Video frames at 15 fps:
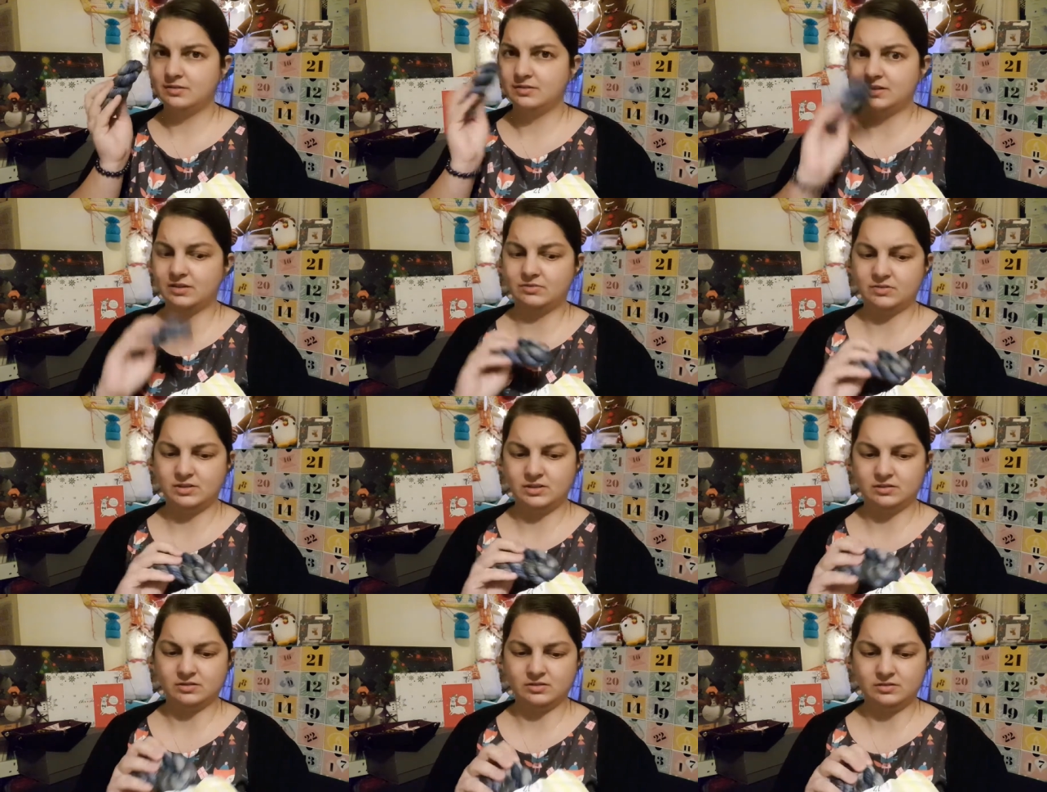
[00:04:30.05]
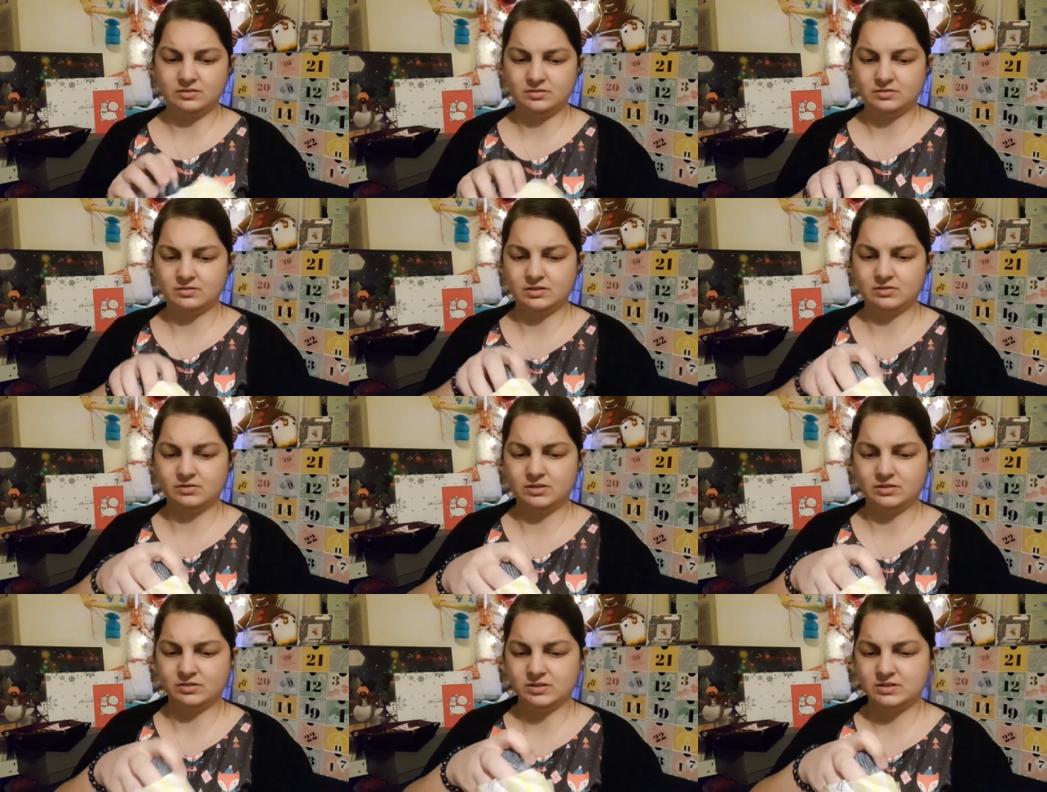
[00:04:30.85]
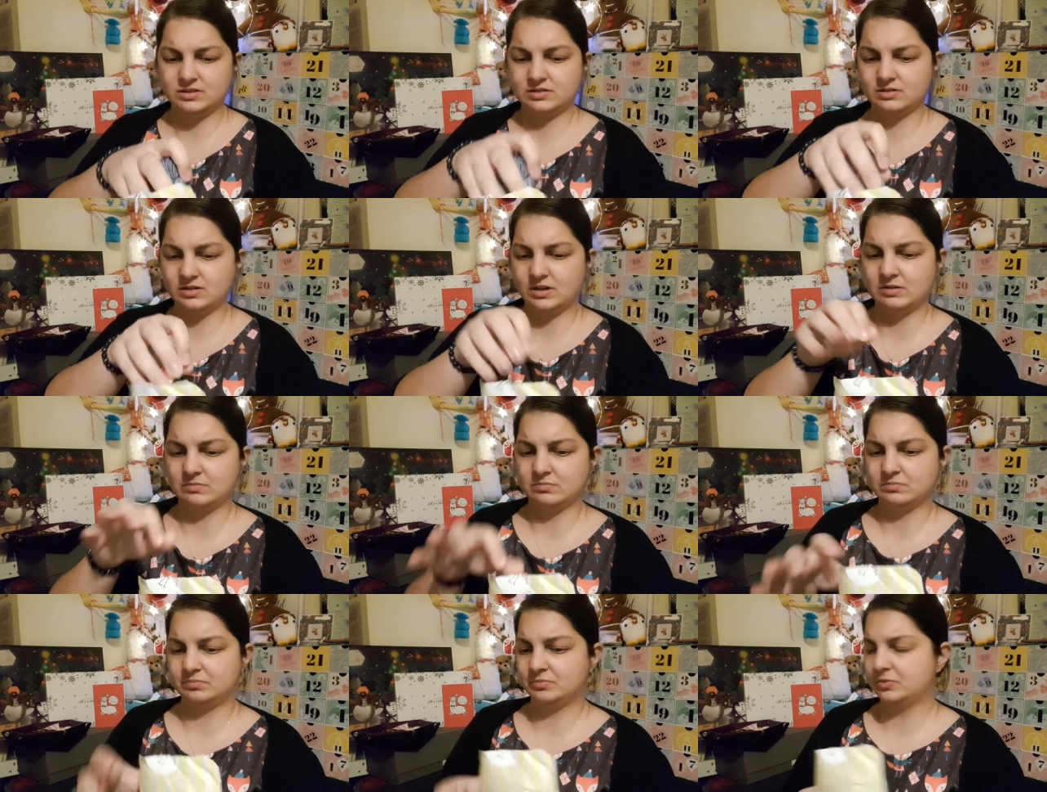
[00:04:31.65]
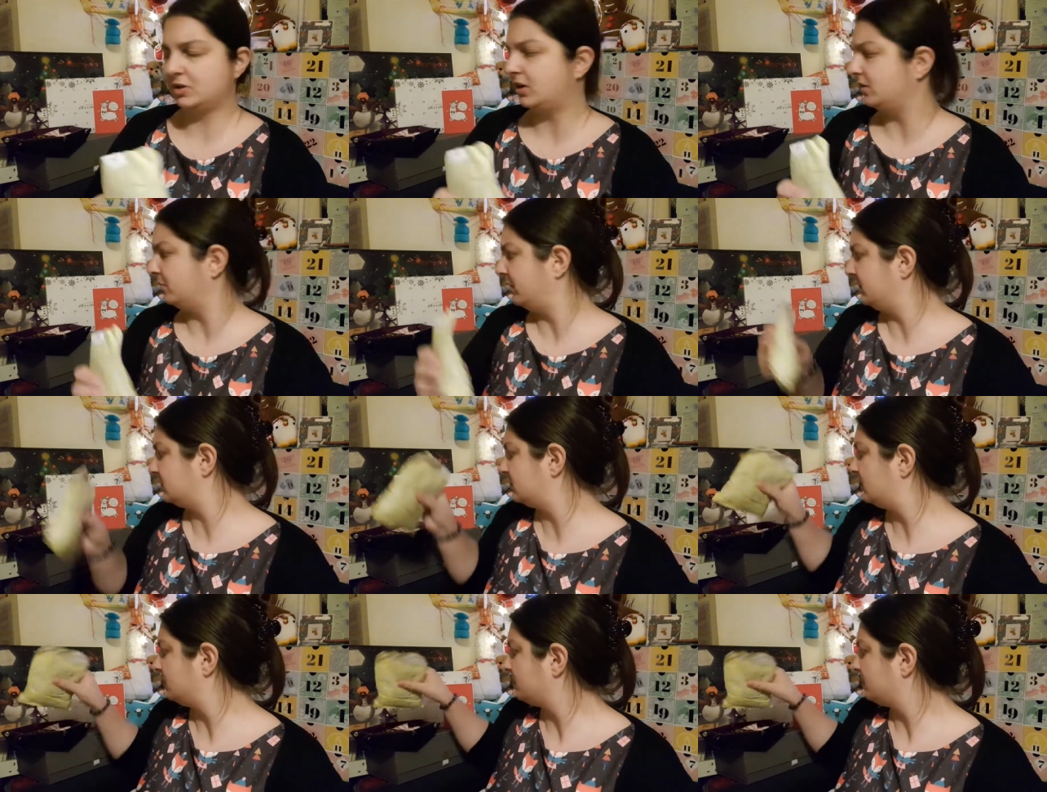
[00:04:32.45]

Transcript: they're really good. They're really nice um, colorways.